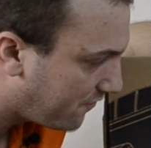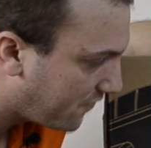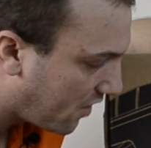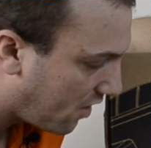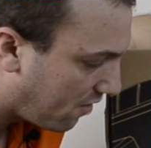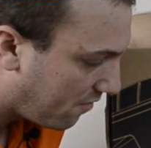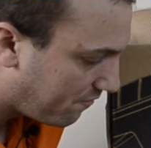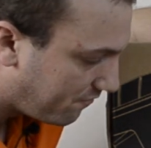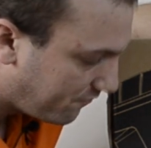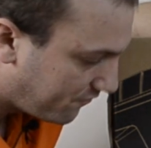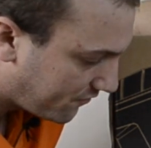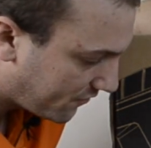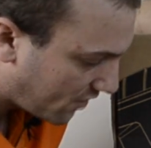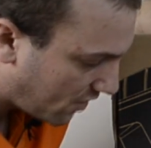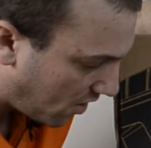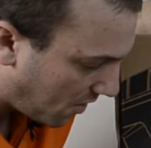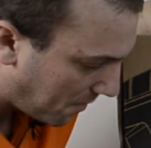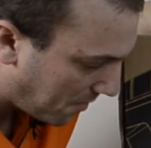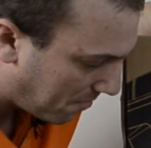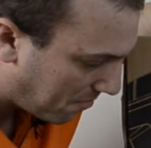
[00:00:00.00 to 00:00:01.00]
Um,
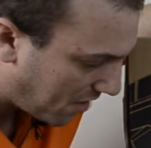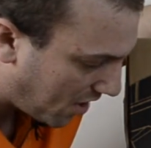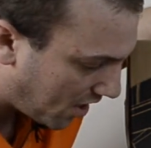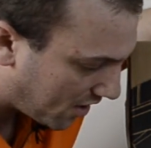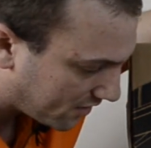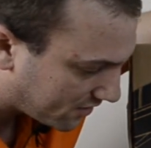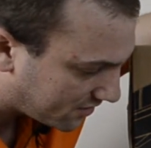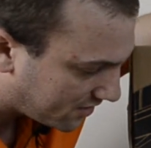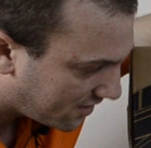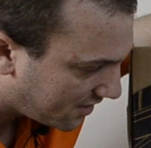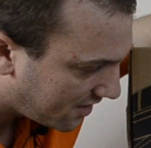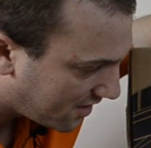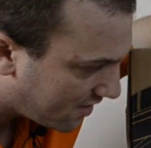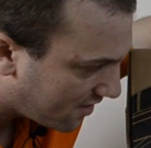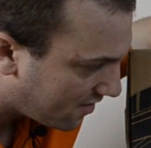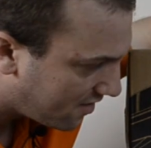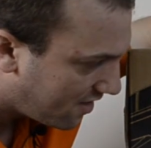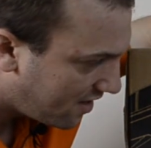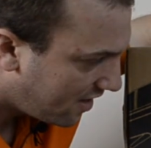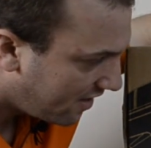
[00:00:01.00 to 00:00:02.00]
on the box
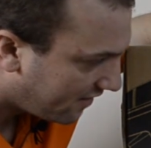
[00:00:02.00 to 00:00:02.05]
here,